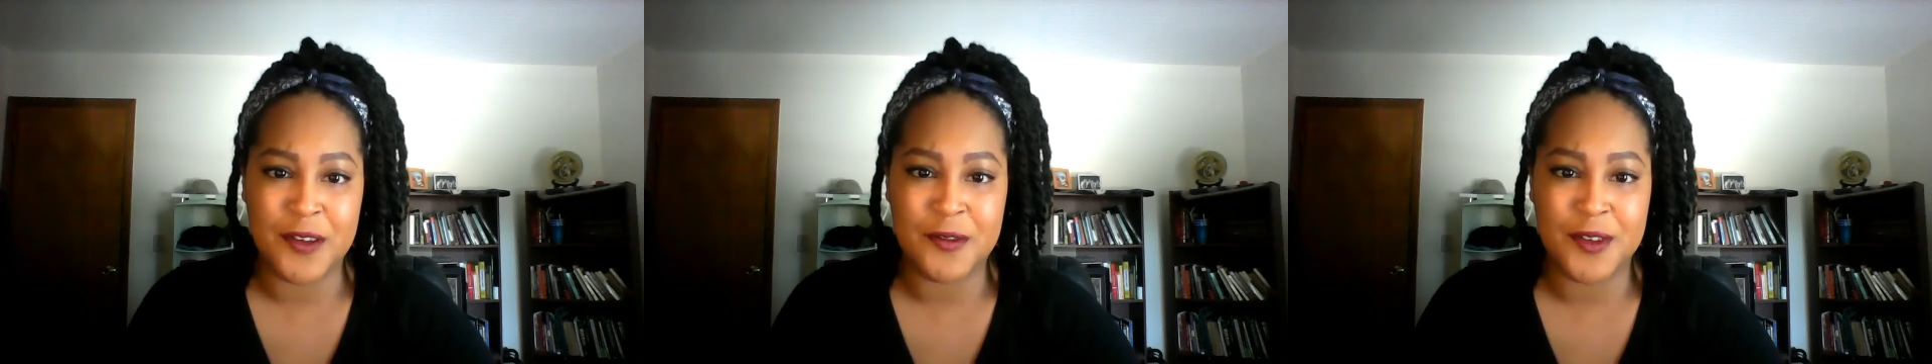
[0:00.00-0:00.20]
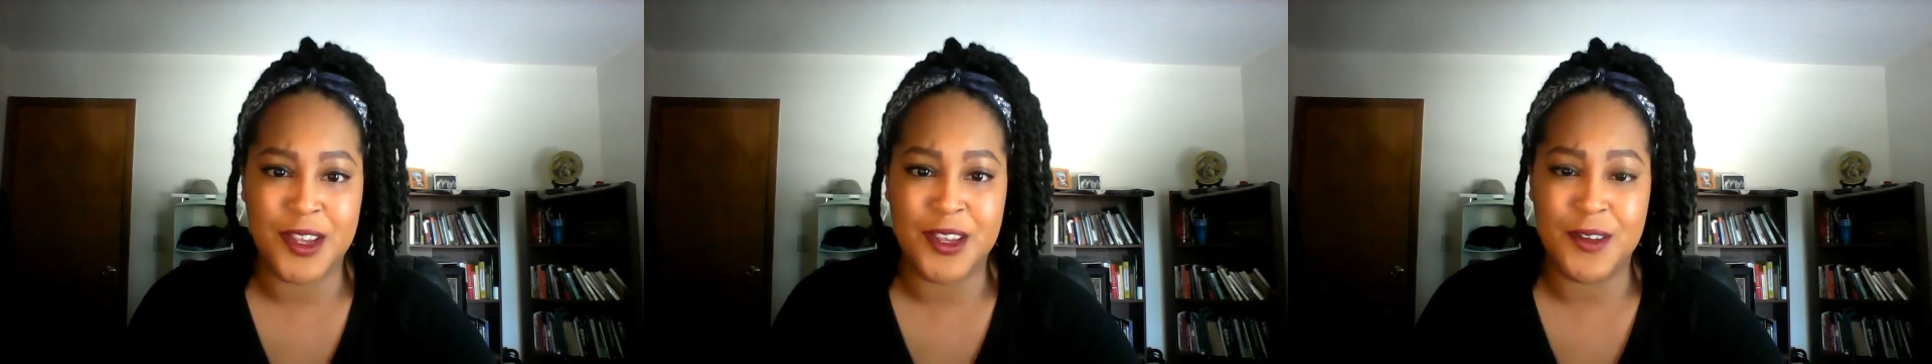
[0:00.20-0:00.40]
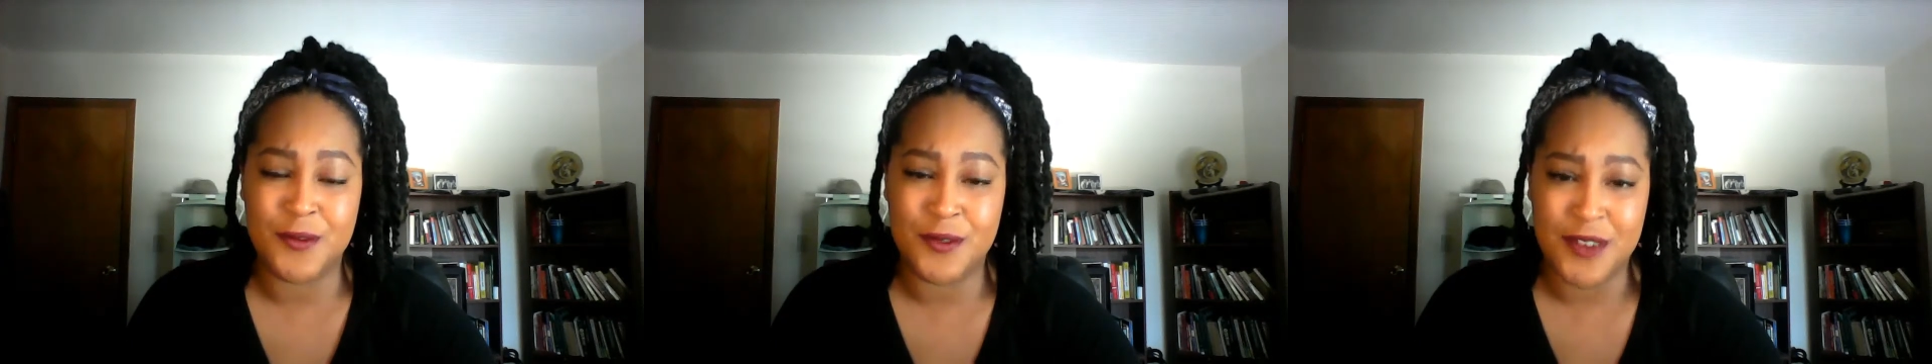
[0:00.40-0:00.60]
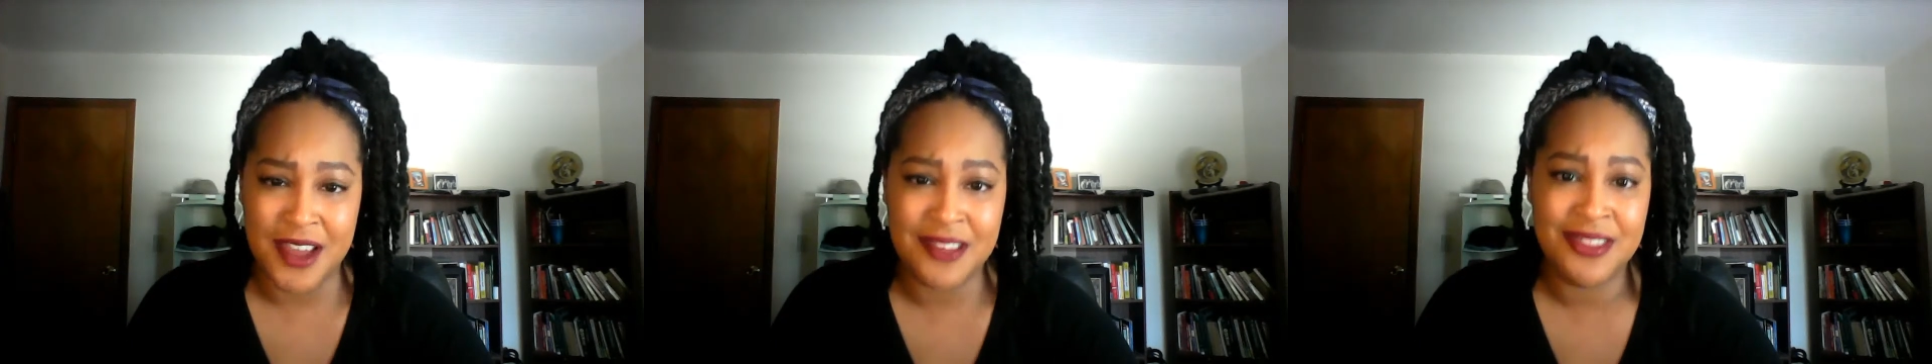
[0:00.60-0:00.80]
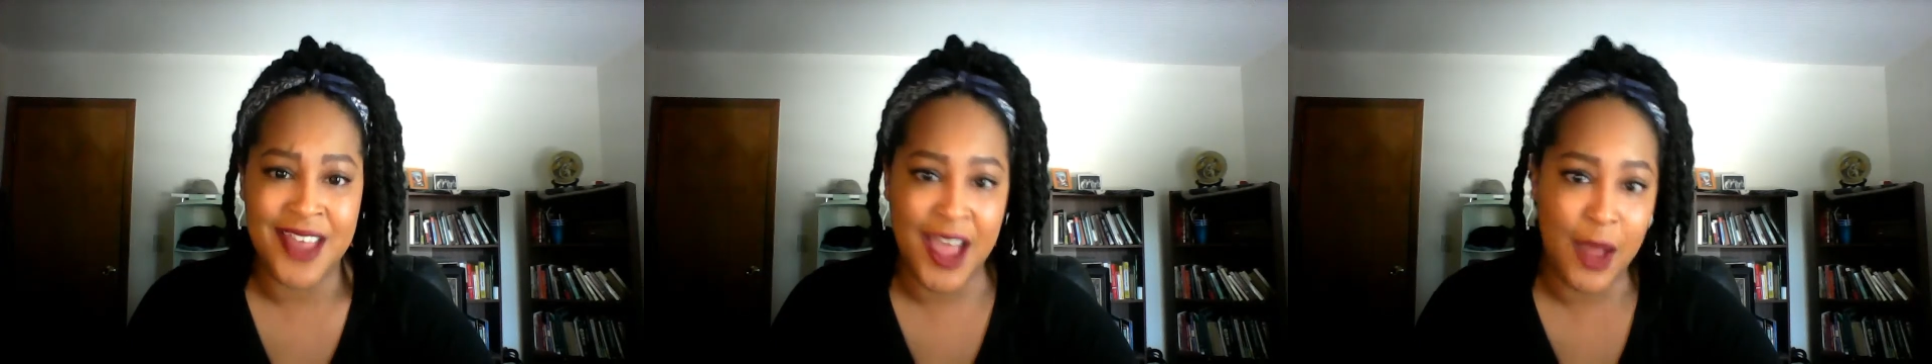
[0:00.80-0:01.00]
after you've
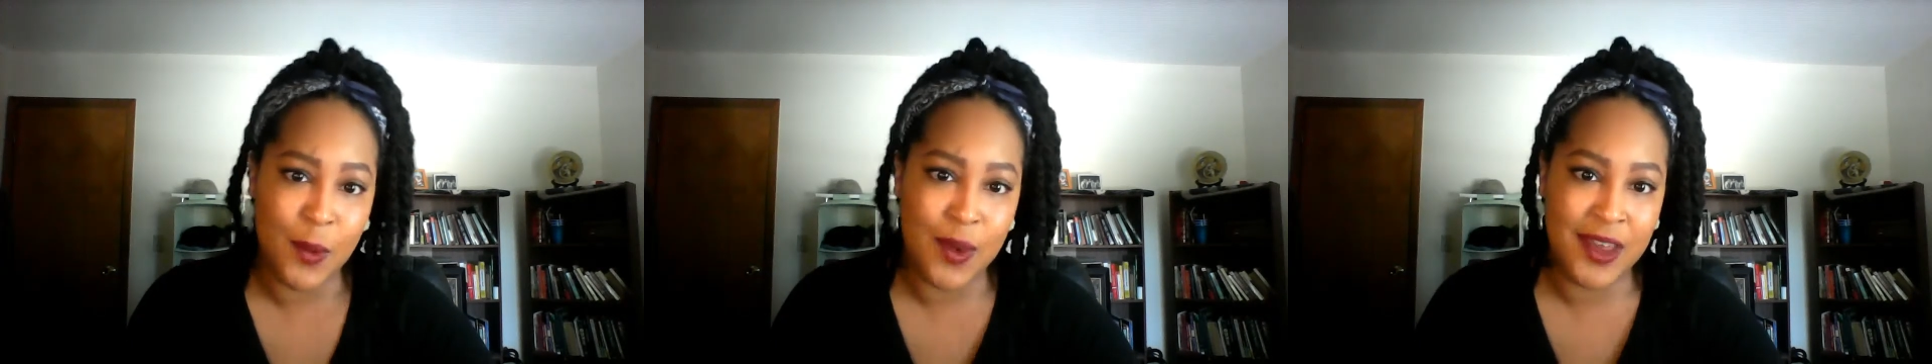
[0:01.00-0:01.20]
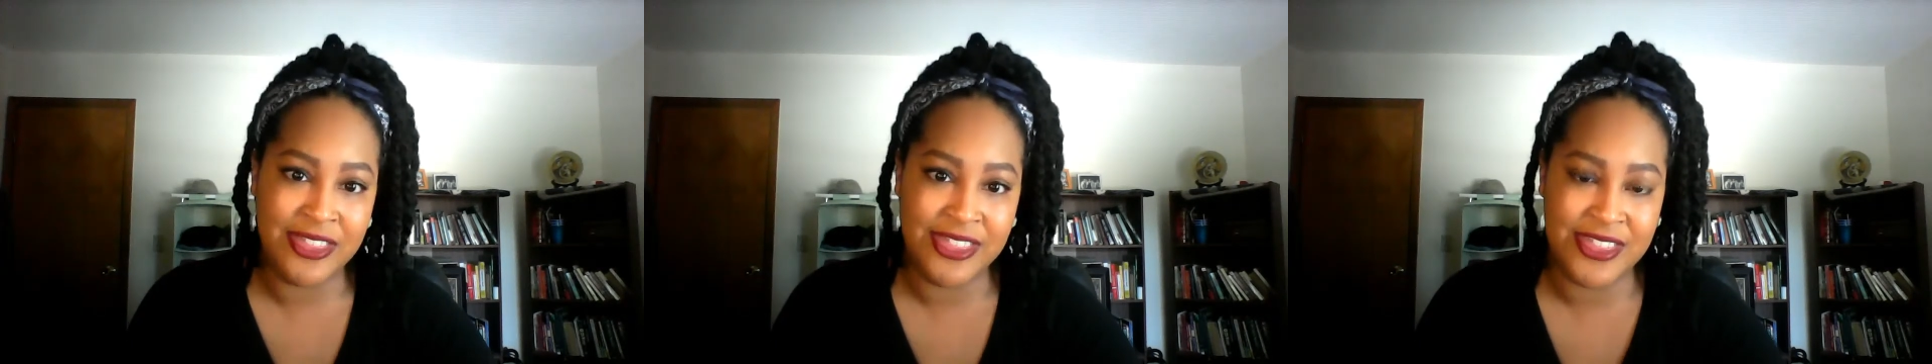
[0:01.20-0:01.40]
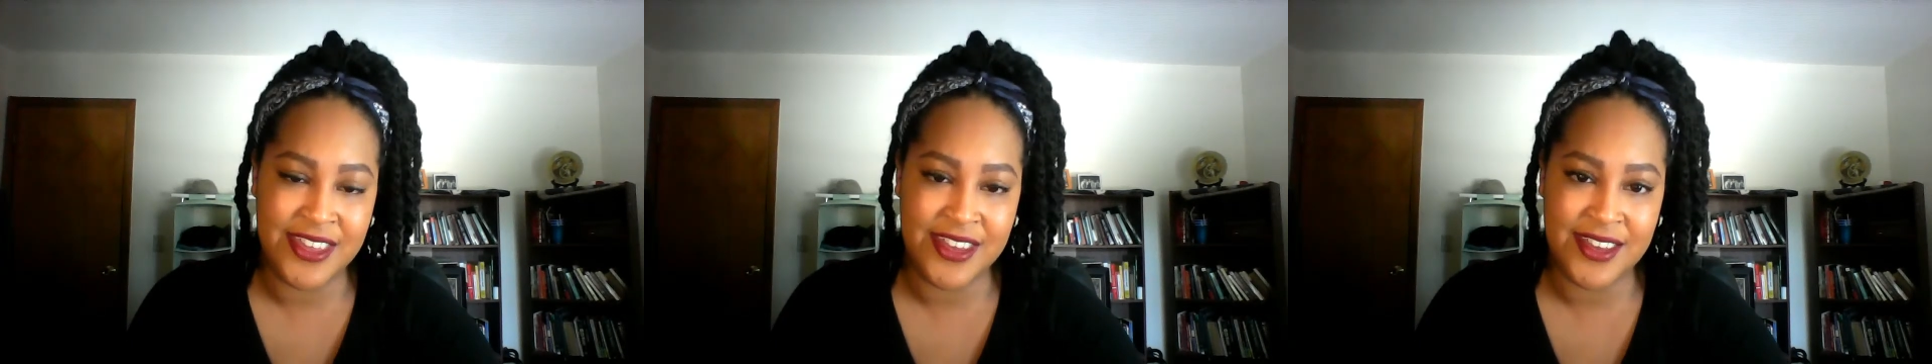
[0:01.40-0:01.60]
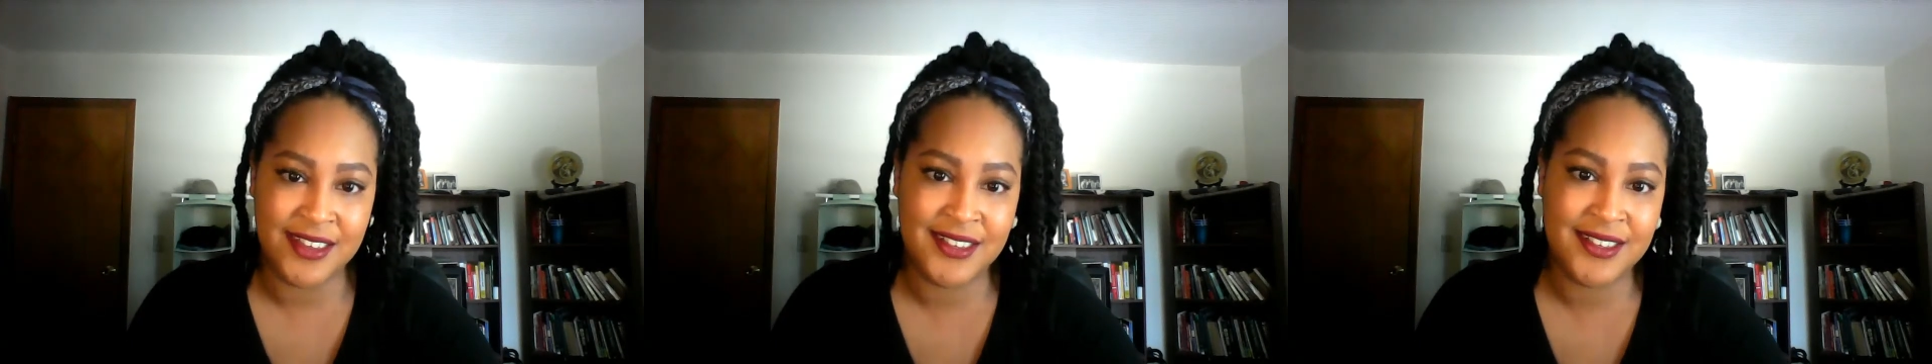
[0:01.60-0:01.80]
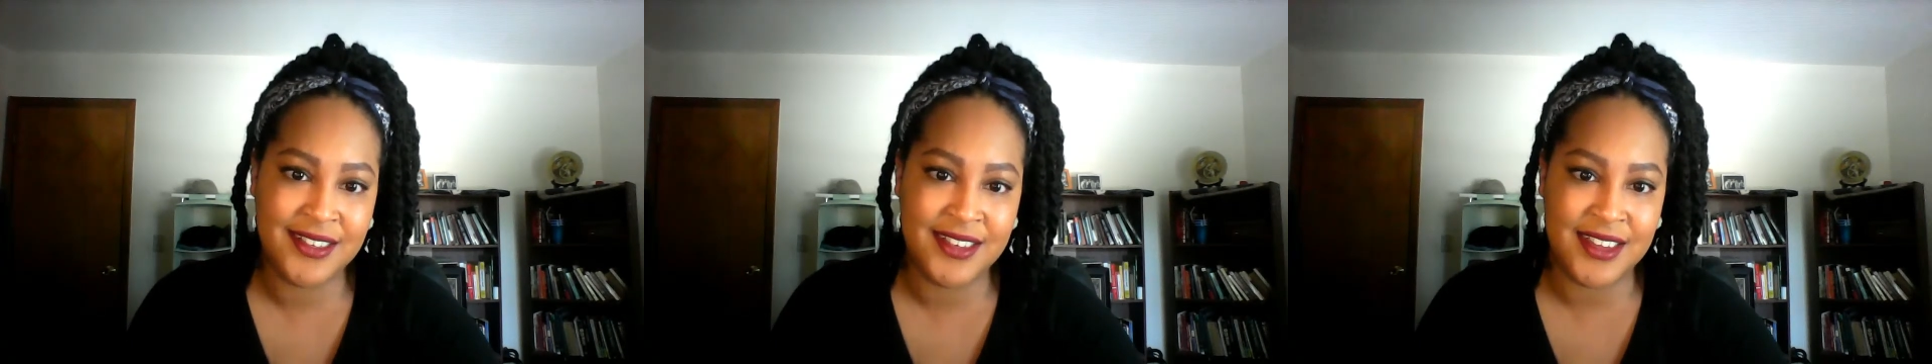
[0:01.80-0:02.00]
done that one
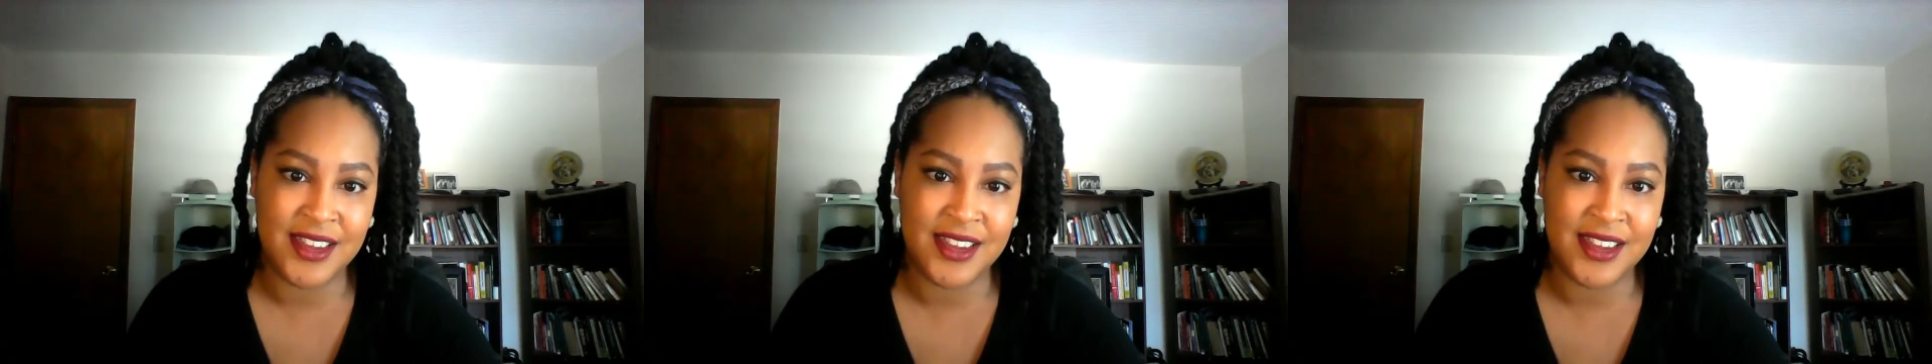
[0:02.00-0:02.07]
thing.